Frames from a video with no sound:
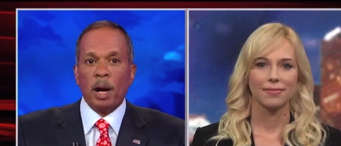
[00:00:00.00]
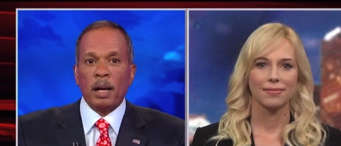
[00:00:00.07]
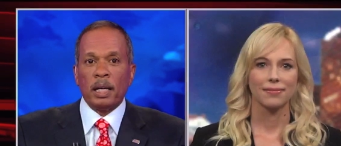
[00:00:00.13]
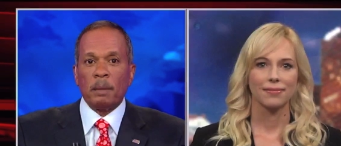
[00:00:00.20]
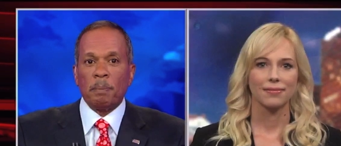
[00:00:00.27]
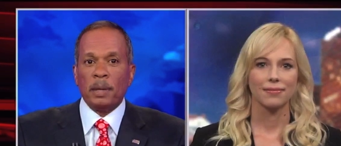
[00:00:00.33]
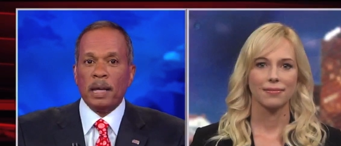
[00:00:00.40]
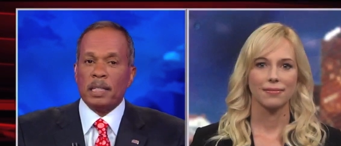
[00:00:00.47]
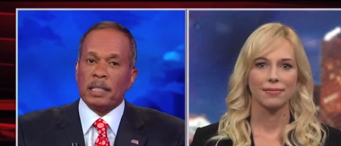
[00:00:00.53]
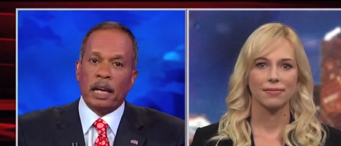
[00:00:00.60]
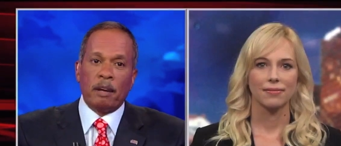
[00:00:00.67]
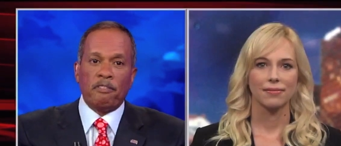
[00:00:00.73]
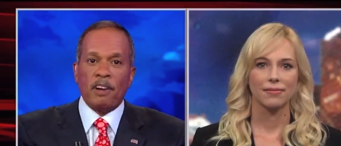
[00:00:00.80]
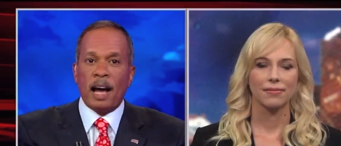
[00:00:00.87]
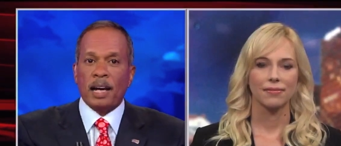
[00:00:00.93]
Speaker 1: marketplace
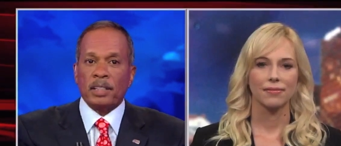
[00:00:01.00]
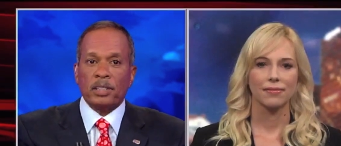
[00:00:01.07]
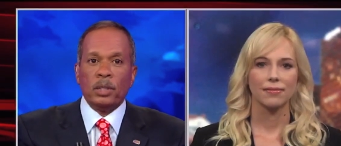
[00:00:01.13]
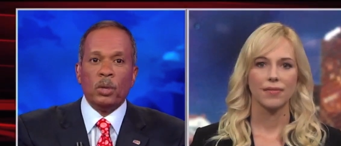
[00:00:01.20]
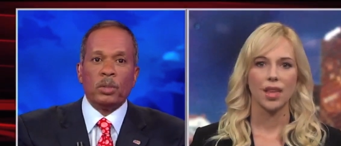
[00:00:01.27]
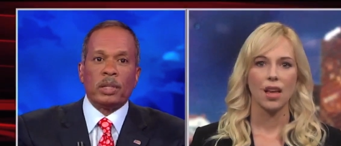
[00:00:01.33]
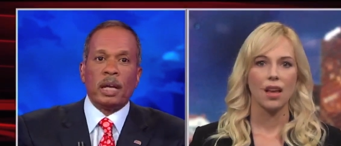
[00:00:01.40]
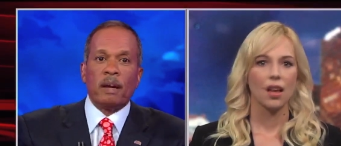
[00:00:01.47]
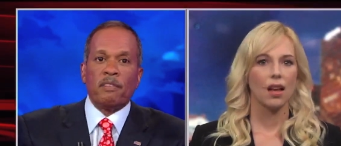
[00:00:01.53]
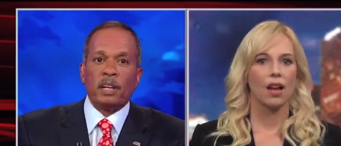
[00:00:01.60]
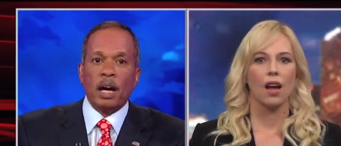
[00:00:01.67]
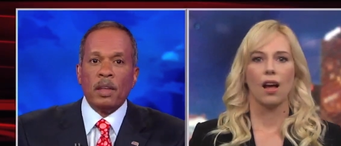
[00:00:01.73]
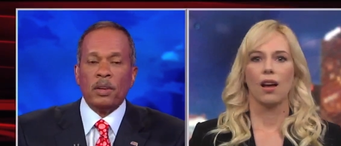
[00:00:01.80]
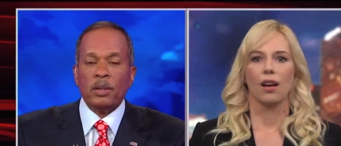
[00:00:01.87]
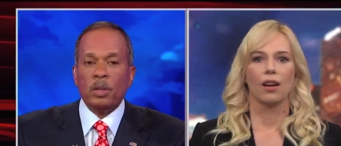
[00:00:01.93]
like Fox News and every
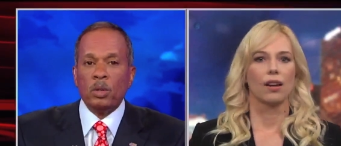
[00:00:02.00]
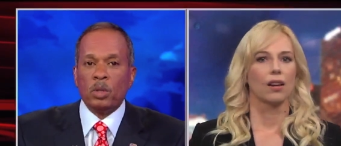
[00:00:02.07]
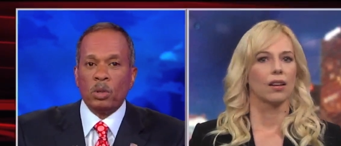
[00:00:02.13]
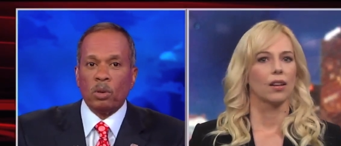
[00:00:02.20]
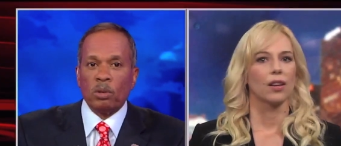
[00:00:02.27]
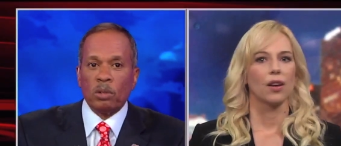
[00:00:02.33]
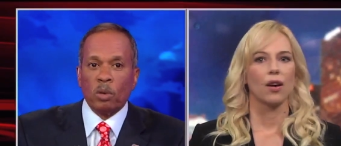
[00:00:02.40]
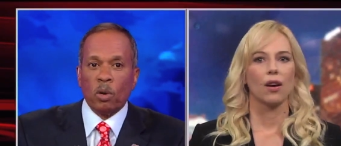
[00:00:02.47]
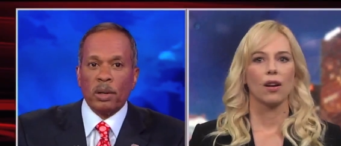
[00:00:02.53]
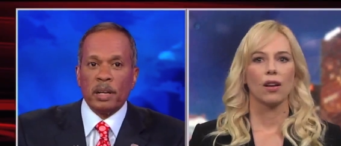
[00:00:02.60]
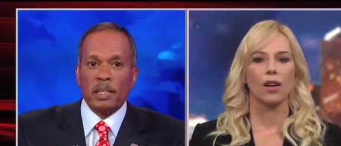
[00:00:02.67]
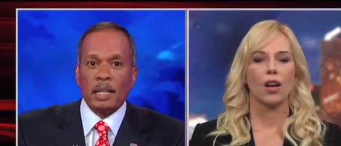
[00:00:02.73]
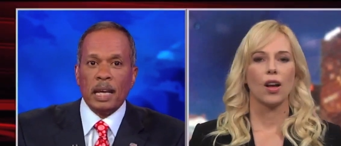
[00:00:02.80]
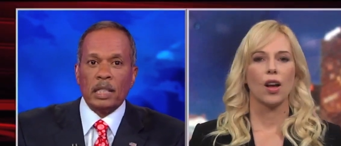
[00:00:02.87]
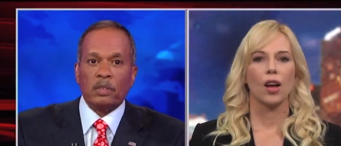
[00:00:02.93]
other news
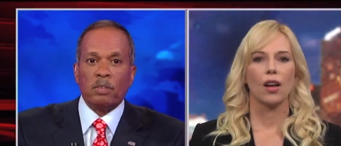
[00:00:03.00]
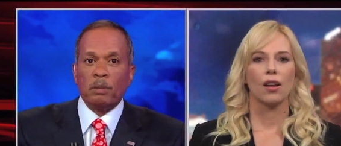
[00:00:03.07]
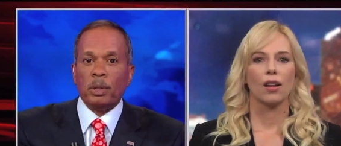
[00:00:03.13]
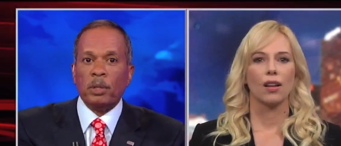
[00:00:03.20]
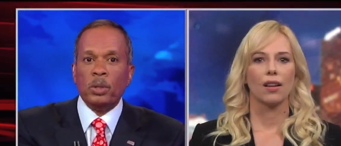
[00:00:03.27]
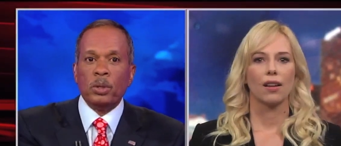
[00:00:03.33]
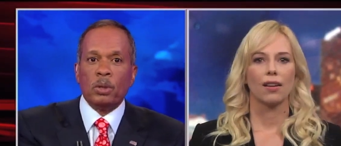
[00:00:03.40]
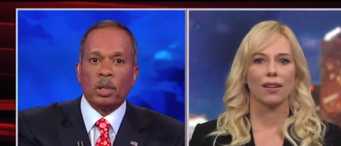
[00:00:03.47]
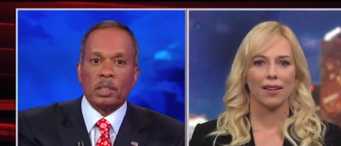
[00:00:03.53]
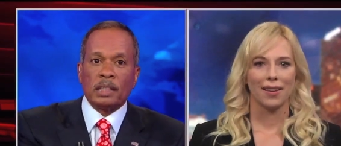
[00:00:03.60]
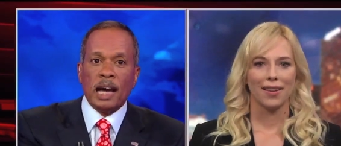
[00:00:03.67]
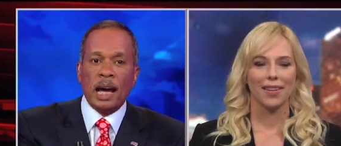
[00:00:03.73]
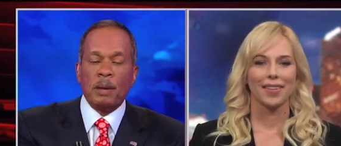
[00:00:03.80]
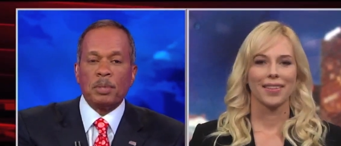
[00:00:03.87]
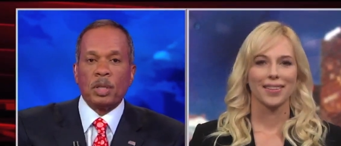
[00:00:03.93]
organization from the New York
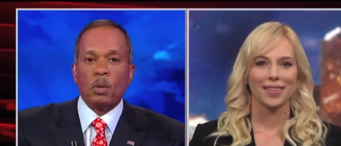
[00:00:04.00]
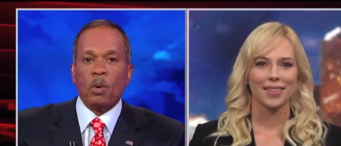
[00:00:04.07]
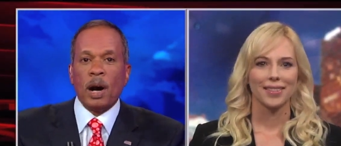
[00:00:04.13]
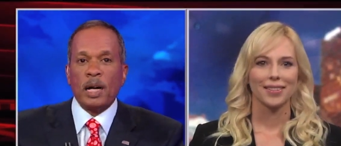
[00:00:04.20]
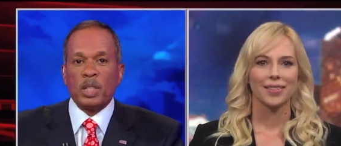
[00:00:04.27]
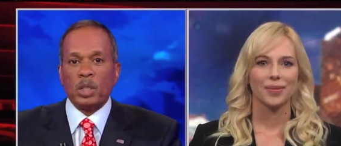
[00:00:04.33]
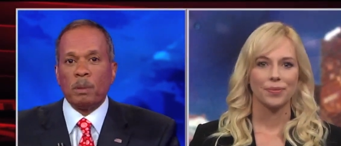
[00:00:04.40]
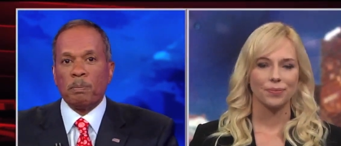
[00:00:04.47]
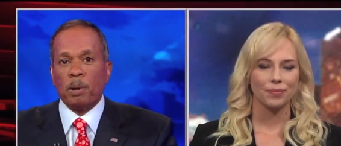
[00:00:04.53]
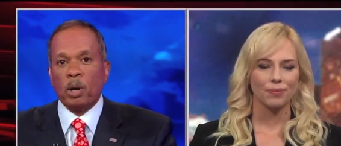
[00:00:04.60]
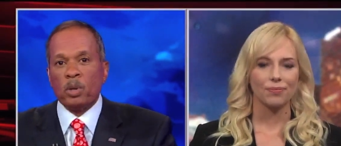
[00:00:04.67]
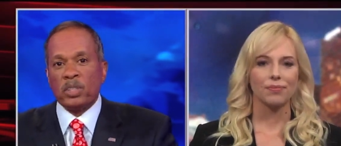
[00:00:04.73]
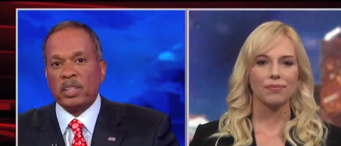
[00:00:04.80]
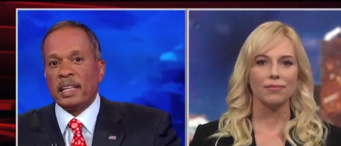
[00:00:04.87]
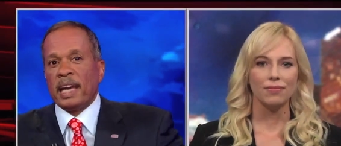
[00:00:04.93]
Times to the Washington
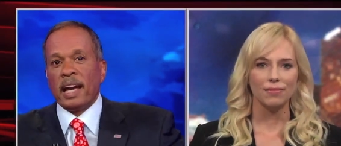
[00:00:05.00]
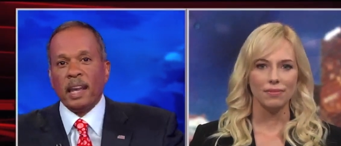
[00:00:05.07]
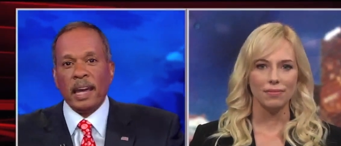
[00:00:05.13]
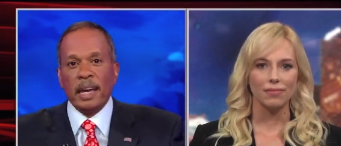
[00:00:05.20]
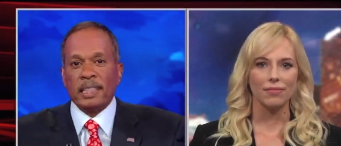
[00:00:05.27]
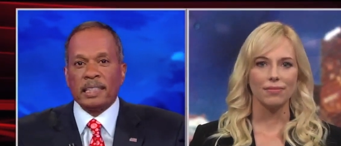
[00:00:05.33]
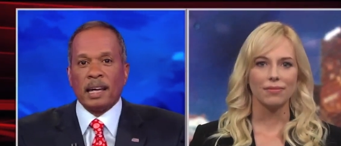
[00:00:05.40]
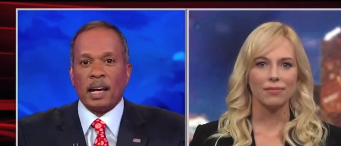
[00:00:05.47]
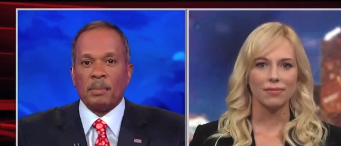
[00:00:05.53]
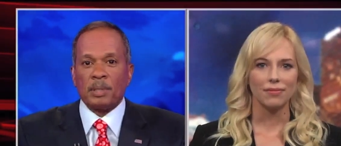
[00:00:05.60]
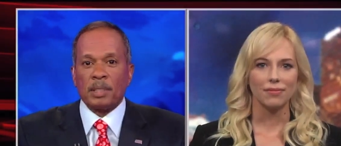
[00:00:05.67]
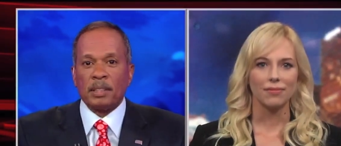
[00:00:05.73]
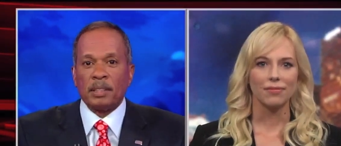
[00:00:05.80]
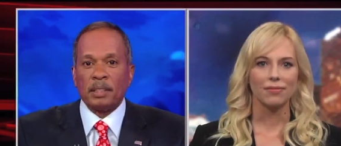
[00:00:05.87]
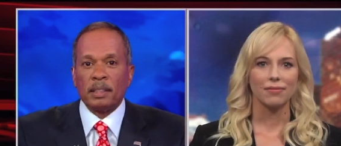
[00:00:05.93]
Post to the LA Times?